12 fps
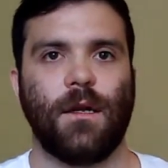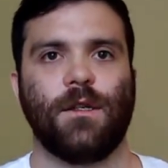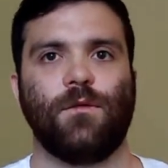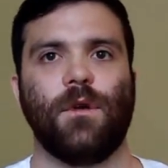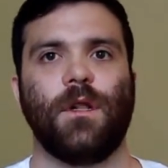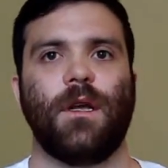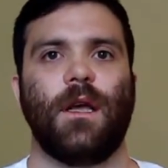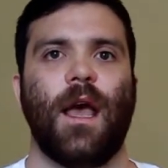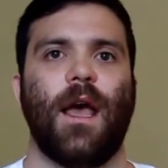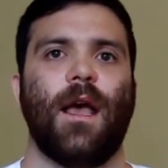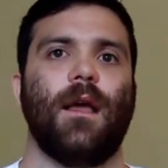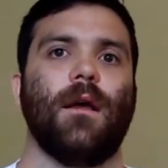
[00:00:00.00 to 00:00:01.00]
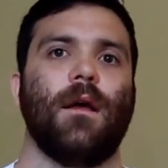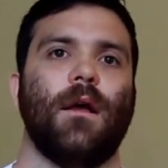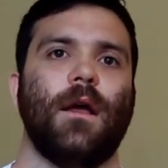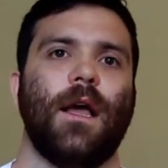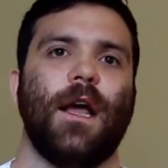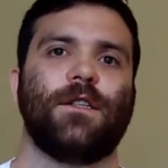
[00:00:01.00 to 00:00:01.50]
is really
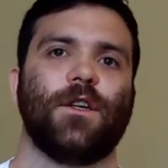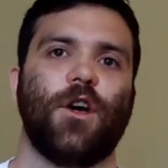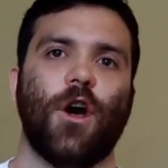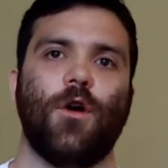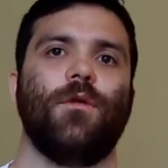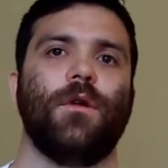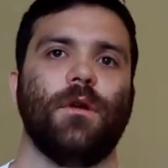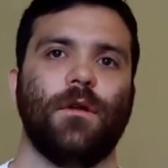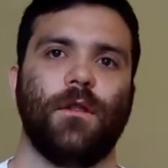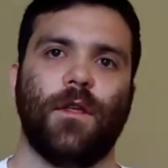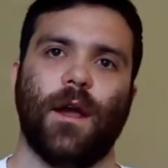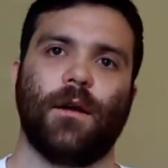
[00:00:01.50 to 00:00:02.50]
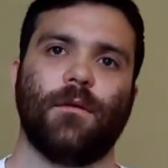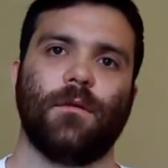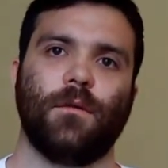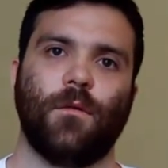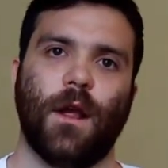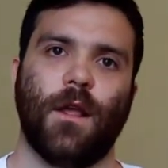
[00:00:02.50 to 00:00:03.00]
it's a code thing,
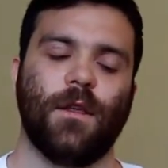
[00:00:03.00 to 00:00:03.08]
right?